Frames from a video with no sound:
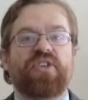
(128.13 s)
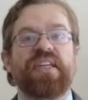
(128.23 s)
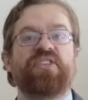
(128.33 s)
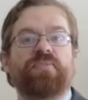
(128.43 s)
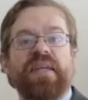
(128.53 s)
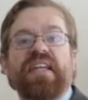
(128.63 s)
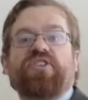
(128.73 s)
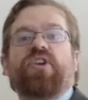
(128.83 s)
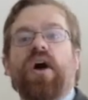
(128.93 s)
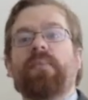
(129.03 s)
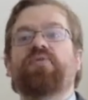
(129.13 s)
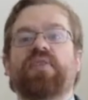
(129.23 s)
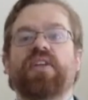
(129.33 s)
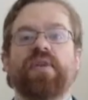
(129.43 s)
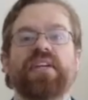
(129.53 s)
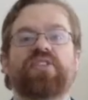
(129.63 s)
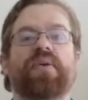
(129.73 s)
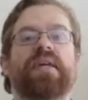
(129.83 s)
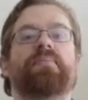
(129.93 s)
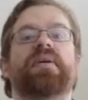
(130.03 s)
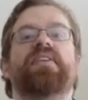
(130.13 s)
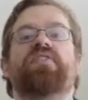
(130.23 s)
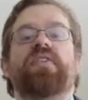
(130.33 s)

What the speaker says: Each miniature comes with a unique terrain piece